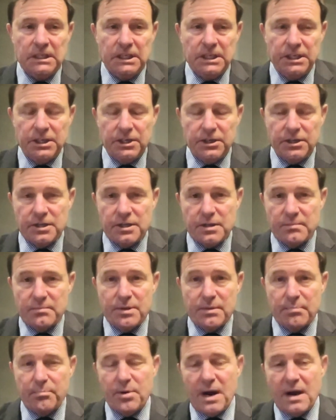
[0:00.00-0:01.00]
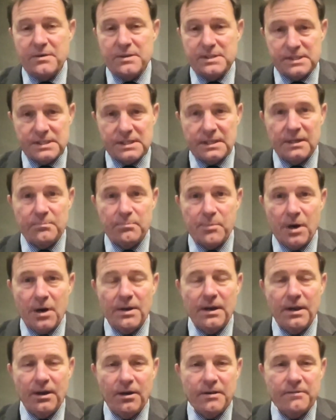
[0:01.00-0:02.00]
The proudest thing in my
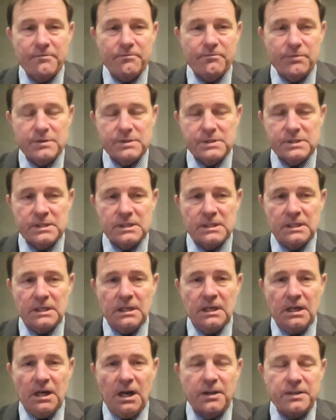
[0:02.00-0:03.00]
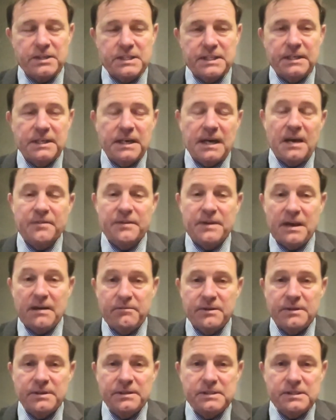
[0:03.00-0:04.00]
life was hunting down the
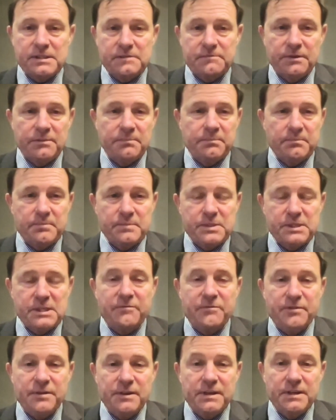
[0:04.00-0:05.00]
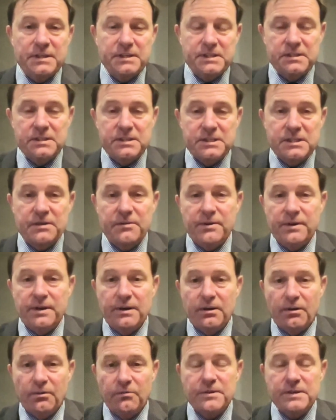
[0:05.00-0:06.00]
evidence for 7 years in Syria
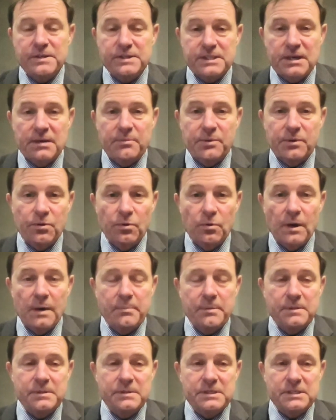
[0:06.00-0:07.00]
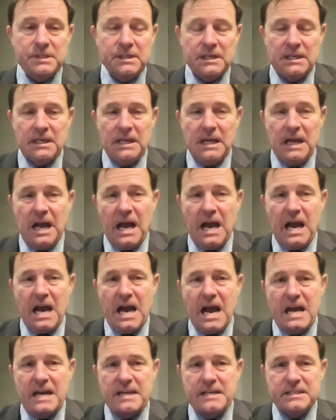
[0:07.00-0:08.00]
of these chemical weapons.
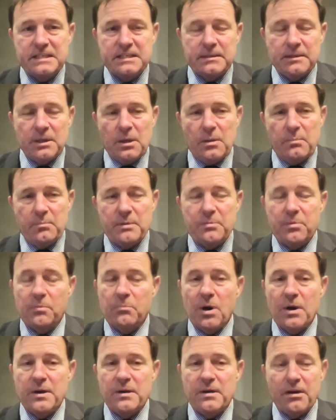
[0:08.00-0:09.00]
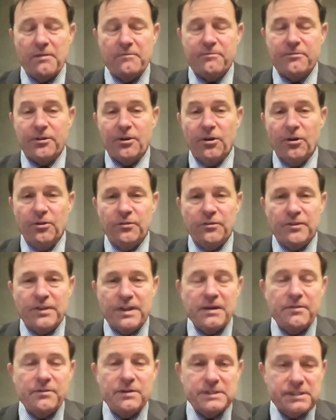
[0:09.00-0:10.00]
And people might have forgotten
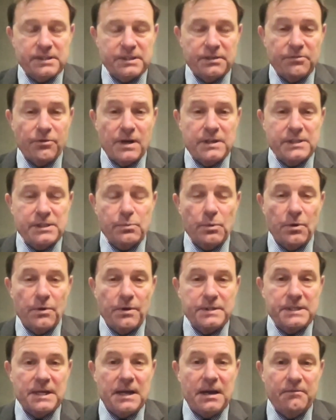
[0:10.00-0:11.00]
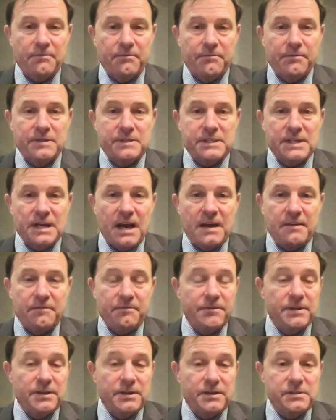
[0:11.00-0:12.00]
there is an arrest warrant out for Assad
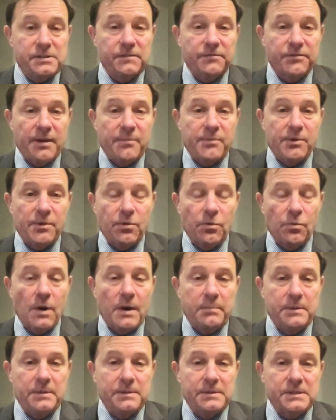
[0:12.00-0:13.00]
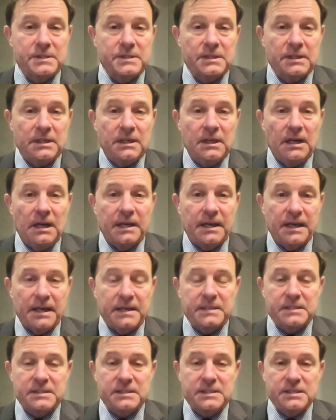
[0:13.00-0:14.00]
for the use of chemical weapons
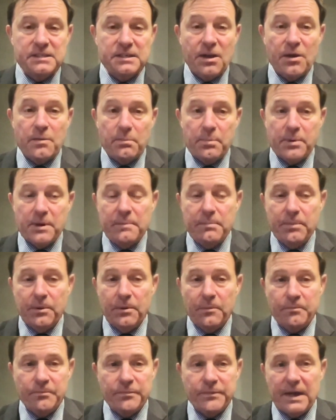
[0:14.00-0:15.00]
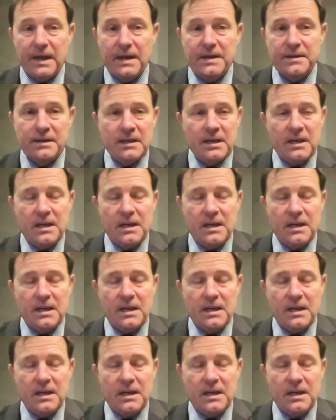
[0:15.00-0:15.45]
against his own people. And,